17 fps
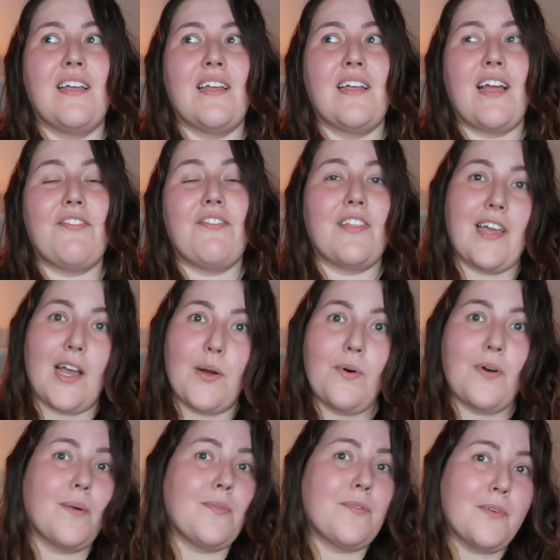I feel like I
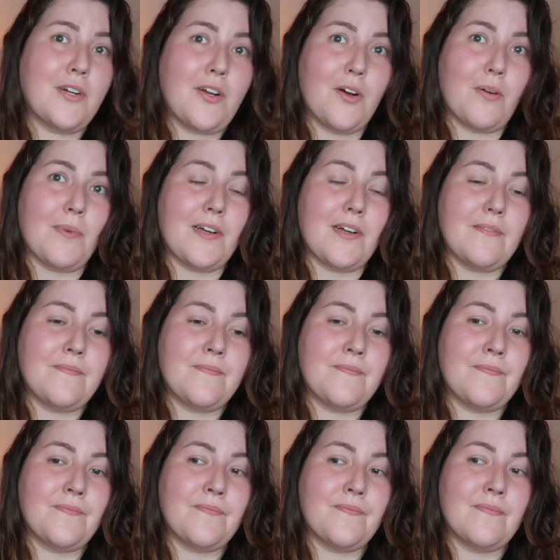woke up from a coma,
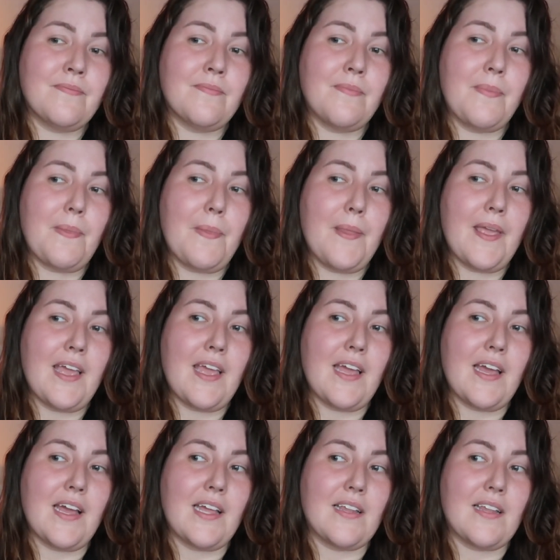
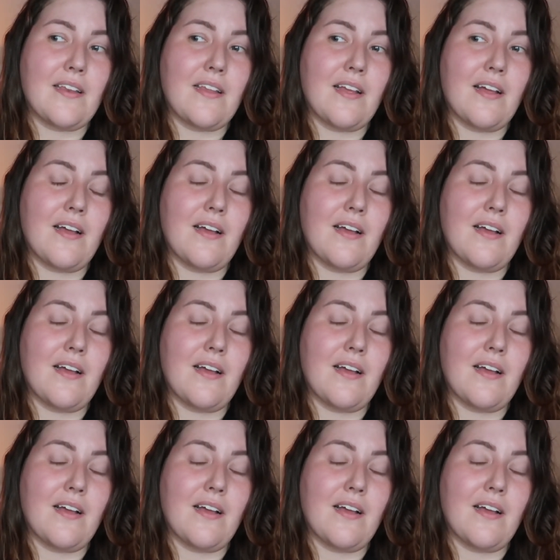and